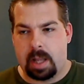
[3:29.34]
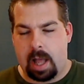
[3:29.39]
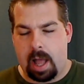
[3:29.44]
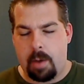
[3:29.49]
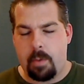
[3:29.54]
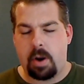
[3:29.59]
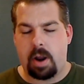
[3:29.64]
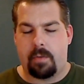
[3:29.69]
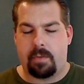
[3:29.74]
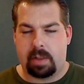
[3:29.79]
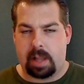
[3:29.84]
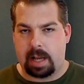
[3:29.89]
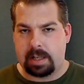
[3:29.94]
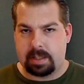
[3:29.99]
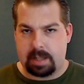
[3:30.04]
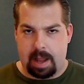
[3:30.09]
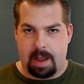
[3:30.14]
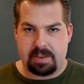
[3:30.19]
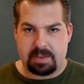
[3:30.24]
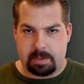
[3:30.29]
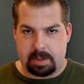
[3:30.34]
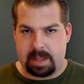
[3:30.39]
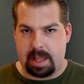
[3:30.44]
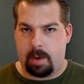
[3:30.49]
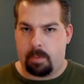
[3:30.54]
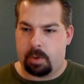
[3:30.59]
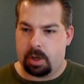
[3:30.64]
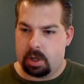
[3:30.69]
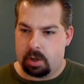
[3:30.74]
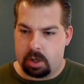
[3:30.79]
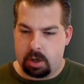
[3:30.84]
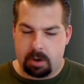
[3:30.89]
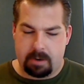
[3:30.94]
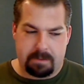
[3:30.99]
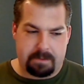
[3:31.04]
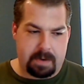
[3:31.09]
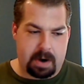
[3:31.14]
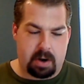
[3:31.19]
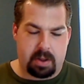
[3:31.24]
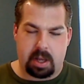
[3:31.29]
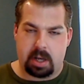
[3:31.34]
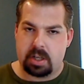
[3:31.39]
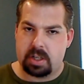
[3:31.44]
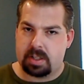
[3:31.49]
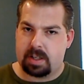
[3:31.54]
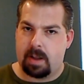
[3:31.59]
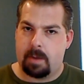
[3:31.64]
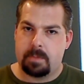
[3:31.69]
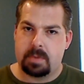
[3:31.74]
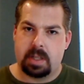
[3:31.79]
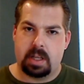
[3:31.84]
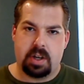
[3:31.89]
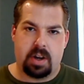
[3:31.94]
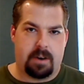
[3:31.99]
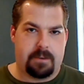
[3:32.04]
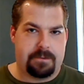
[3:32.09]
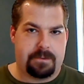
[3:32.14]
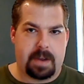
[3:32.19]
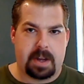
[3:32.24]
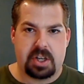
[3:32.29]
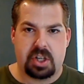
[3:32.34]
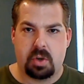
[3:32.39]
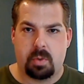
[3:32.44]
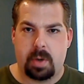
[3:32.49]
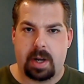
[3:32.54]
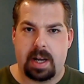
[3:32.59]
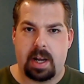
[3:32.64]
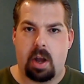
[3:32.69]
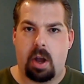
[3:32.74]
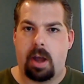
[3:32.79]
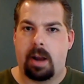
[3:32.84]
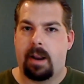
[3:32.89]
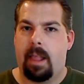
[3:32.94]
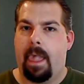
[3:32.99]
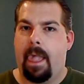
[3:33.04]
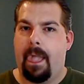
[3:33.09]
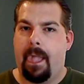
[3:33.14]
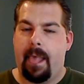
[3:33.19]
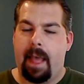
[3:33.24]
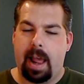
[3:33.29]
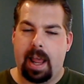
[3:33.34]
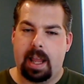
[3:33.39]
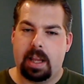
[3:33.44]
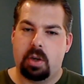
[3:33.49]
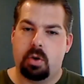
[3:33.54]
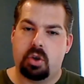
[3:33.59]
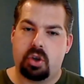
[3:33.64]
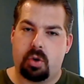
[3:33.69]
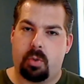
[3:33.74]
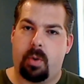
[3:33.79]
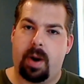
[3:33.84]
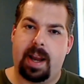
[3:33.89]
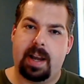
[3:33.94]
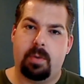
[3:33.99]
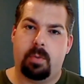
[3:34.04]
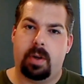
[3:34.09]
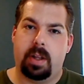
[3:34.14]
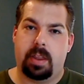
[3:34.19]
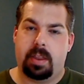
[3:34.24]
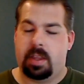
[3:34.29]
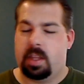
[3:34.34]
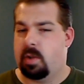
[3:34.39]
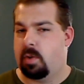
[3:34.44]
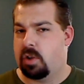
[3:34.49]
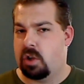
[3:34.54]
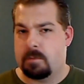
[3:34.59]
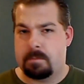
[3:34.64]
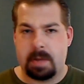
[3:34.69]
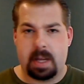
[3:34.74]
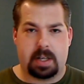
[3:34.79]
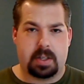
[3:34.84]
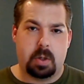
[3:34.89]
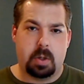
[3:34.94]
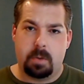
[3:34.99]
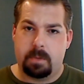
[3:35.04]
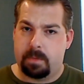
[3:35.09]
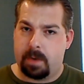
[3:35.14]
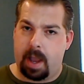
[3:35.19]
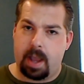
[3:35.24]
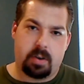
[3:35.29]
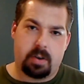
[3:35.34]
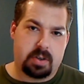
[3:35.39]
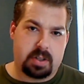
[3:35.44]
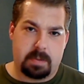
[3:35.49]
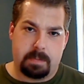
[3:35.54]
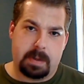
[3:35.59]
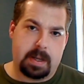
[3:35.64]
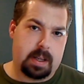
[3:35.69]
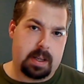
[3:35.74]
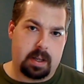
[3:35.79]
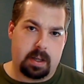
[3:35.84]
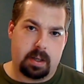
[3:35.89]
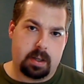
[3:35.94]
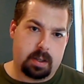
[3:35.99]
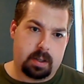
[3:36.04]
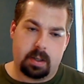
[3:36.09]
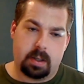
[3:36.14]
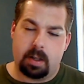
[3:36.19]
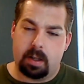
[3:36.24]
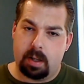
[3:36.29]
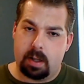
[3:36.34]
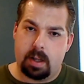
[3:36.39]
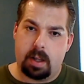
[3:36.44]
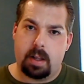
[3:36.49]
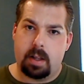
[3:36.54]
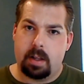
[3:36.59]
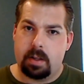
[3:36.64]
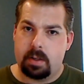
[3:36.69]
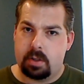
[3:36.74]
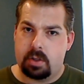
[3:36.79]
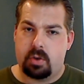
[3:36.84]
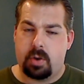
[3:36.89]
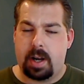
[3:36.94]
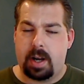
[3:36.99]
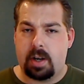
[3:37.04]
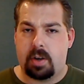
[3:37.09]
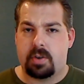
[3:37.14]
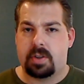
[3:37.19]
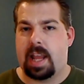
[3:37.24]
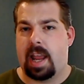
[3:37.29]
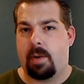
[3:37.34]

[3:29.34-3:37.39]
I would have liked to have something like that where you're a fighter that just comes in, you have to fight your way on, and you train with, you pick two fighters to be trainers.